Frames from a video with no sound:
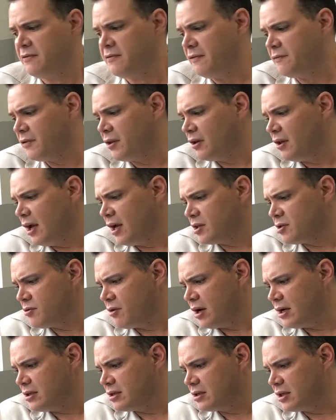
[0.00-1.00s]
5th and
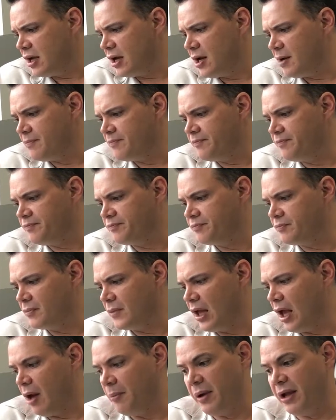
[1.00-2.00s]
last race, our
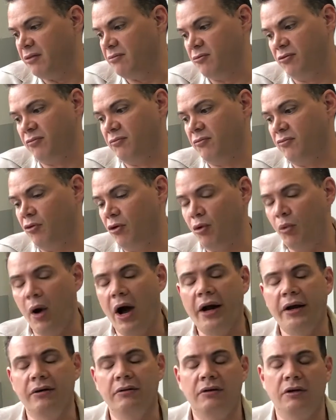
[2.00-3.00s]
bet drew
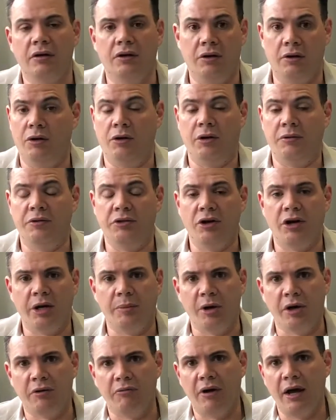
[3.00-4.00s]
1 on a
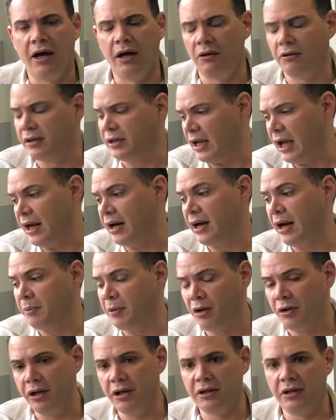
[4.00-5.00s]
dynamite rail and handed
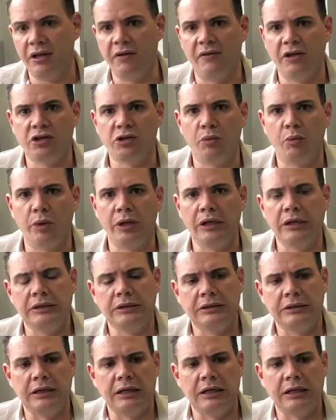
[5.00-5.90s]
up the lead to the eventual winner.